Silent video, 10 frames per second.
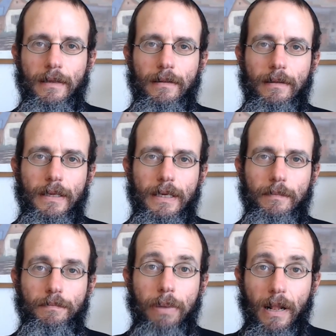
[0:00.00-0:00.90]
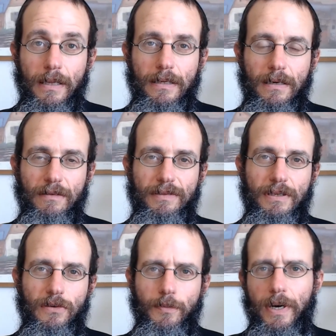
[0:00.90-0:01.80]
The bulk of the
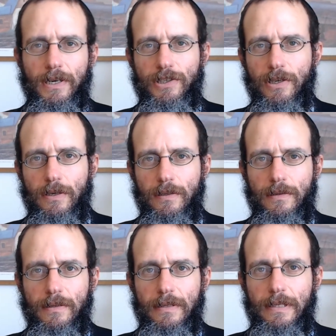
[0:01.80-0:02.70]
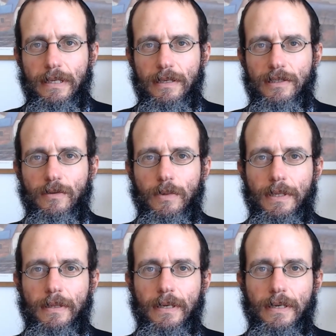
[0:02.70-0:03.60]
two parashot deals
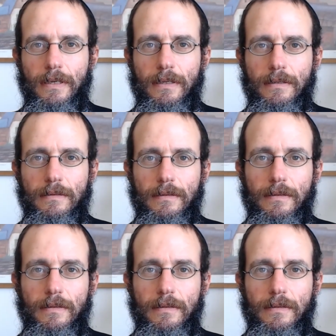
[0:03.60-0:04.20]
with the